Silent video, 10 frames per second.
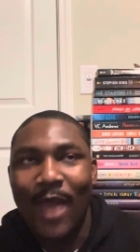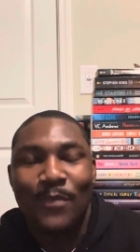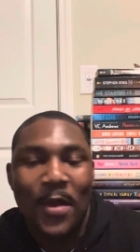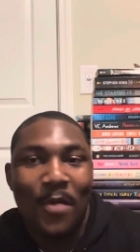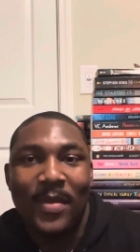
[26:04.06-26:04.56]
I
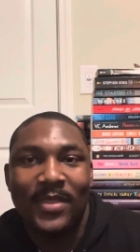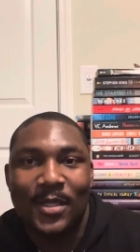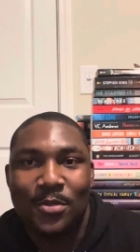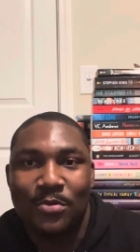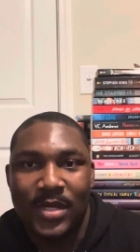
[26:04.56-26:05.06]
recommend
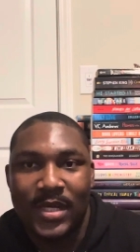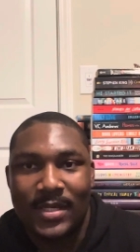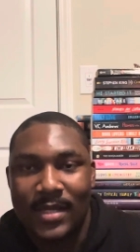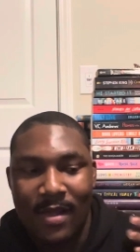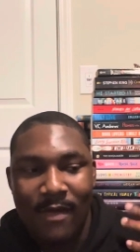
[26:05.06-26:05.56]
that you
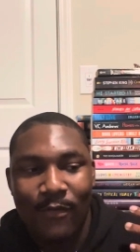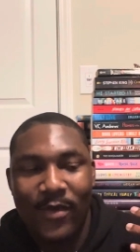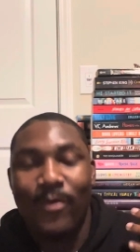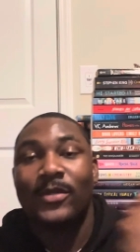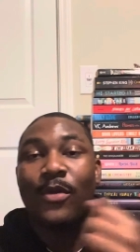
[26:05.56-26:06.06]
read
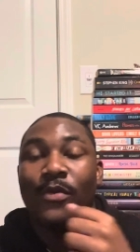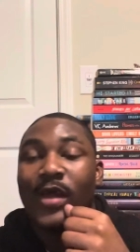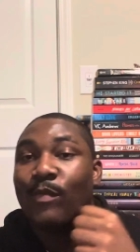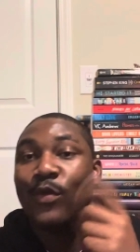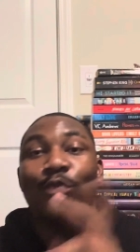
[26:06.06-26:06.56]
Red White and
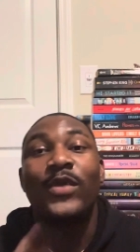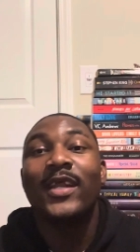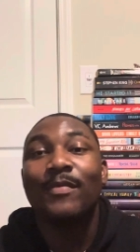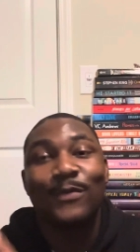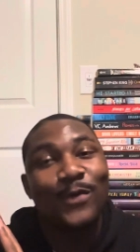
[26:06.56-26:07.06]
Royal Blue. Read
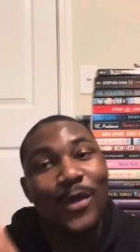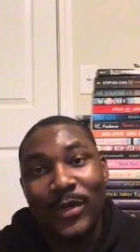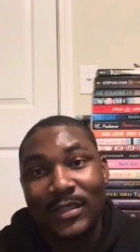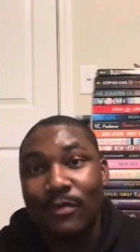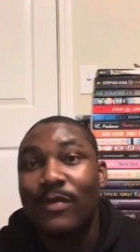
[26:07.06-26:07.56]
it before you
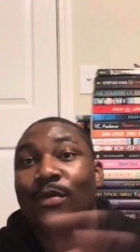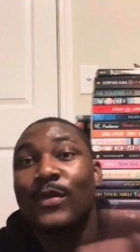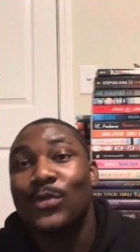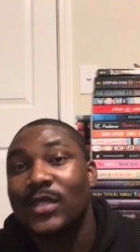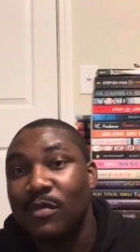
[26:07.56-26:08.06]
watch a movie if you want
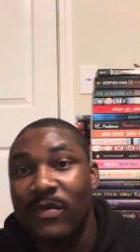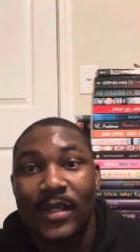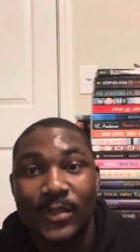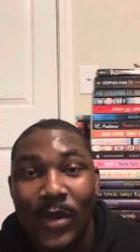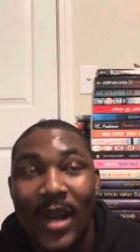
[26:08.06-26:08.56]
to watch a movie
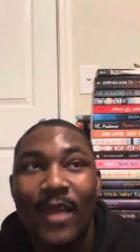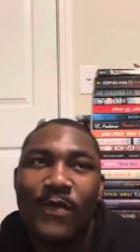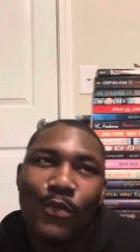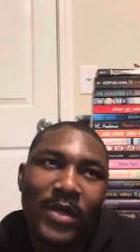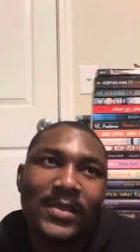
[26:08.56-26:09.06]
at all. And if
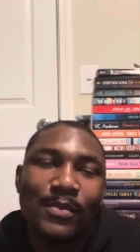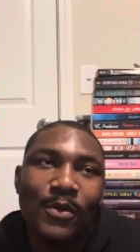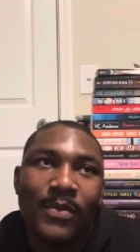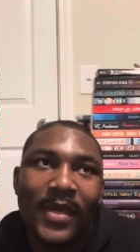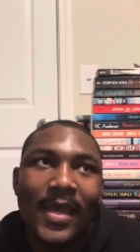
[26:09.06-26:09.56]
you watch the
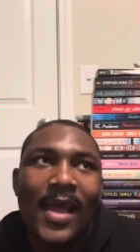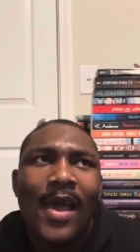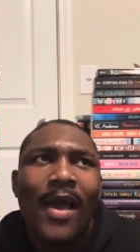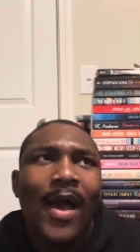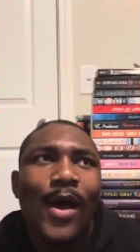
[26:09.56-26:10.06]
movie,
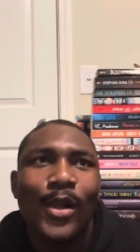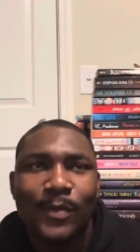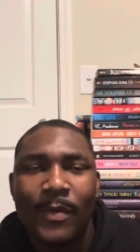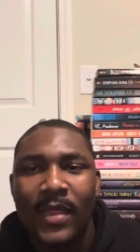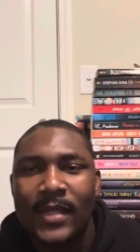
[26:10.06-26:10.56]
a lot of
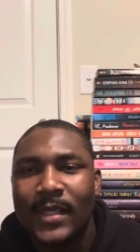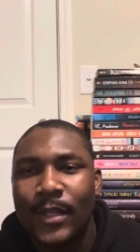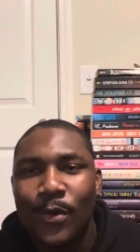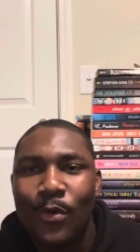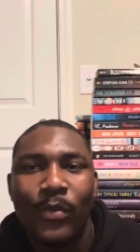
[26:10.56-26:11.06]
people that I say they
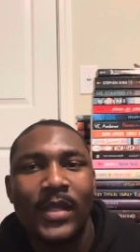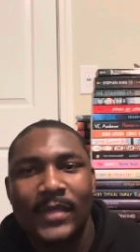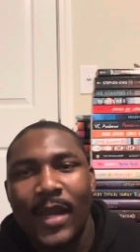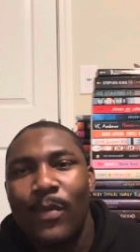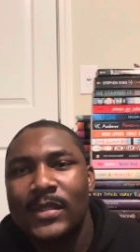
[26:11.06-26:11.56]
don't read
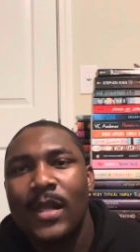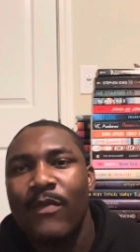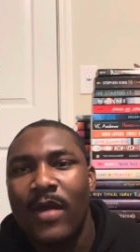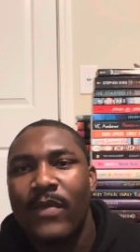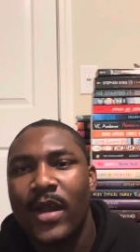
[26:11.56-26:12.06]
said it was still a
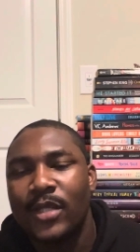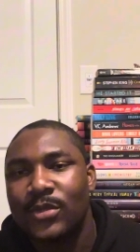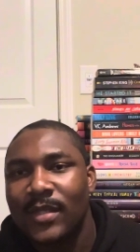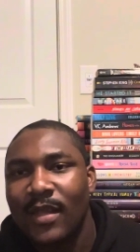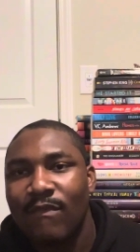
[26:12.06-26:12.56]
very, very
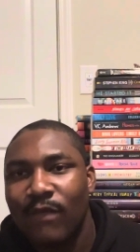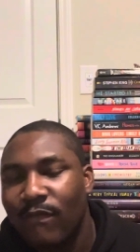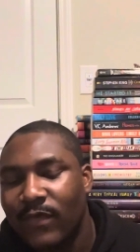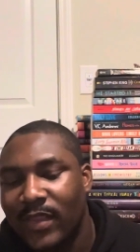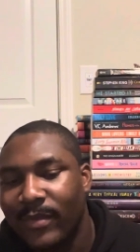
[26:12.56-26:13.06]
interesting fluff
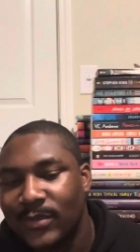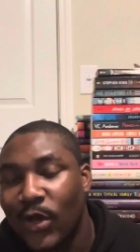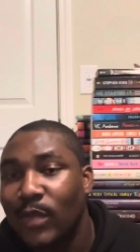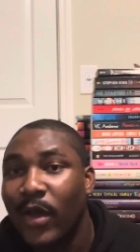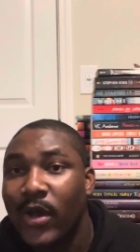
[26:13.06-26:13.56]
for them as well.
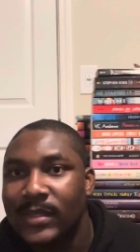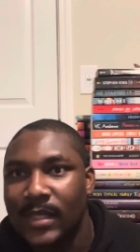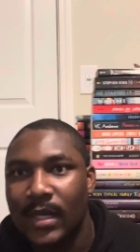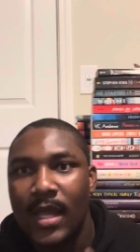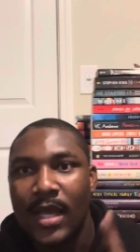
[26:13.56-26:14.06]
Because my
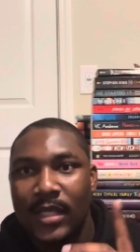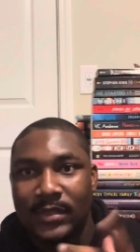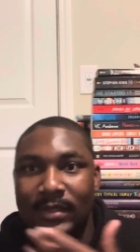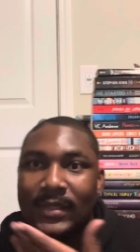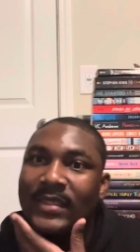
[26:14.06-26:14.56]
cousin
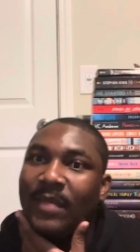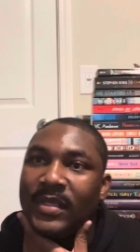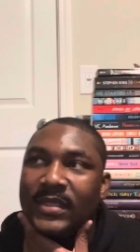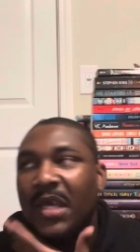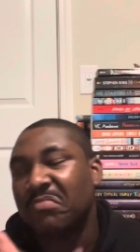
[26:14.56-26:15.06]
just texted me
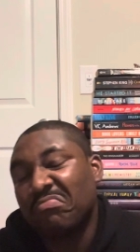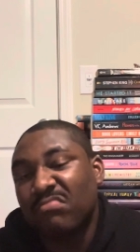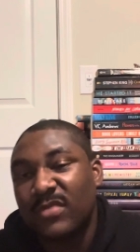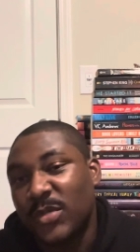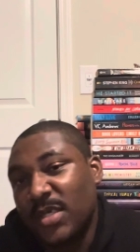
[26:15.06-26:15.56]
saying
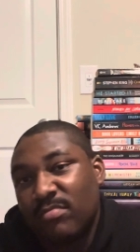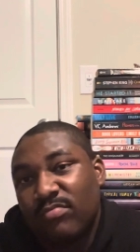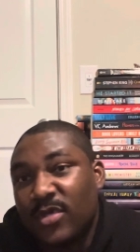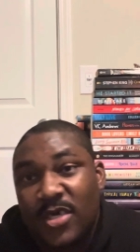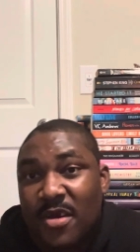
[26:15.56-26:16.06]
it was a
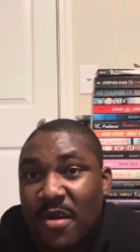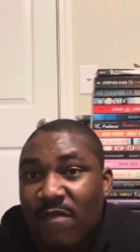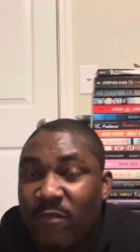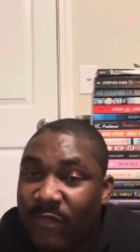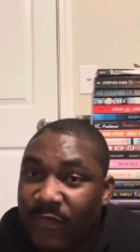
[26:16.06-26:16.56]
good
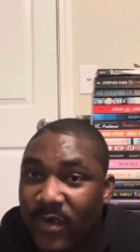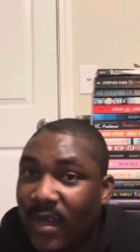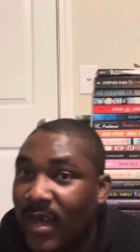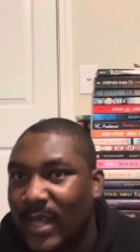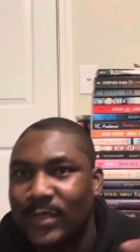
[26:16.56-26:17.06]
enough movie for
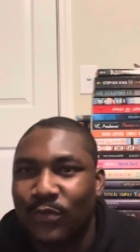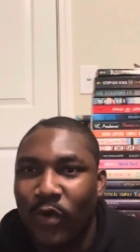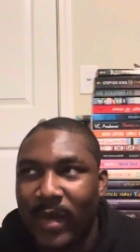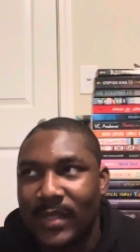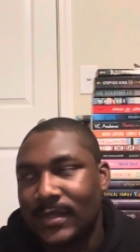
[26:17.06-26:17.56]
her and it's
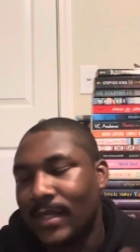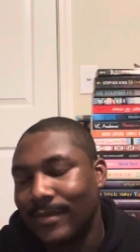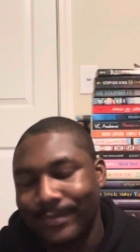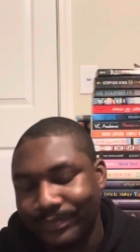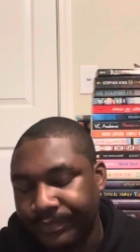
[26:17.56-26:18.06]
romance and